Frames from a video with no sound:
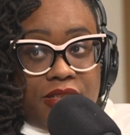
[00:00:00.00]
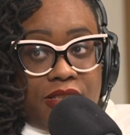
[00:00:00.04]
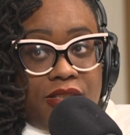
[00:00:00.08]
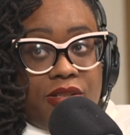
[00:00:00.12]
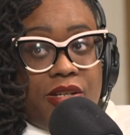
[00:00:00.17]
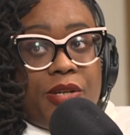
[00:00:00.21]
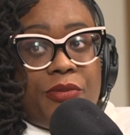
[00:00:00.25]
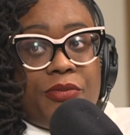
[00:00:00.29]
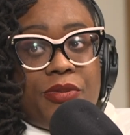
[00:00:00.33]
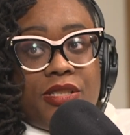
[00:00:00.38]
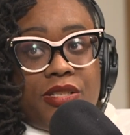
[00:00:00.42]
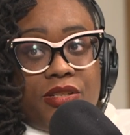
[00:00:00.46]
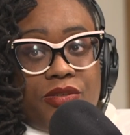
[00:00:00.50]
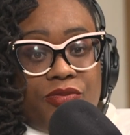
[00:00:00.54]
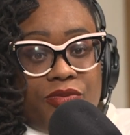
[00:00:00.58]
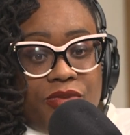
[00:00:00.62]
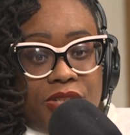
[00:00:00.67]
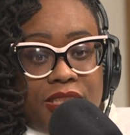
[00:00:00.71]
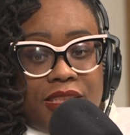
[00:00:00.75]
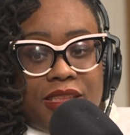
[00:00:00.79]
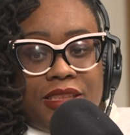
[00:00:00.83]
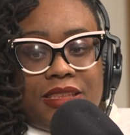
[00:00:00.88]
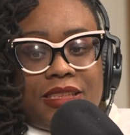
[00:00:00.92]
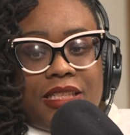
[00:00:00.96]
so it was a
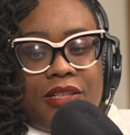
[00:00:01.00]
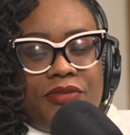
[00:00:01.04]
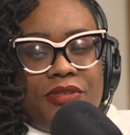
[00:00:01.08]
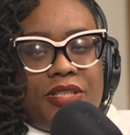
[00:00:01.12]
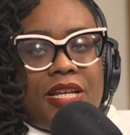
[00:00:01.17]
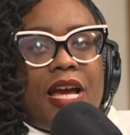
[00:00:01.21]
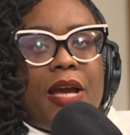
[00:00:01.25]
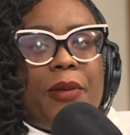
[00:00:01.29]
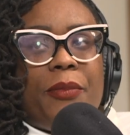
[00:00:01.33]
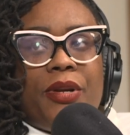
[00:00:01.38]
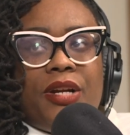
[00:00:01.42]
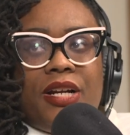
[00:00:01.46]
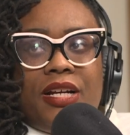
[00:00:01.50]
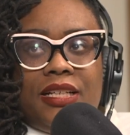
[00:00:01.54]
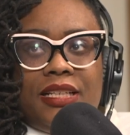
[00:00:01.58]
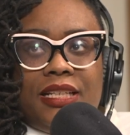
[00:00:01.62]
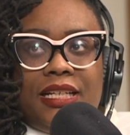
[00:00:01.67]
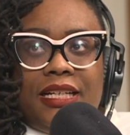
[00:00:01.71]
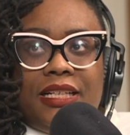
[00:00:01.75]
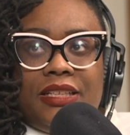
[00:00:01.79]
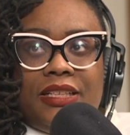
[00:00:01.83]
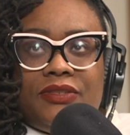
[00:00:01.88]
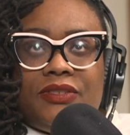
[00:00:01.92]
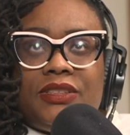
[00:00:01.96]
really tough time in our
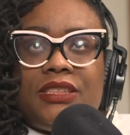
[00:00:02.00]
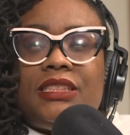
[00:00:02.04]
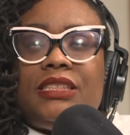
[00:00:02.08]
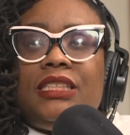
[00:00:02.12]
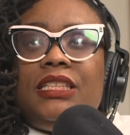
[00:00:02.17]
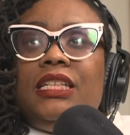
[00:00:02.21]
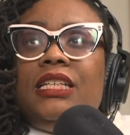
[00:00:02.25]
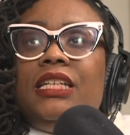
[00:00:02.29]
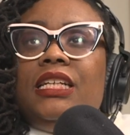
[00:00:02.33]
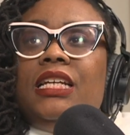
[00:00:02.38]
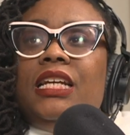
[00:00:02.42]
lives. Yeah.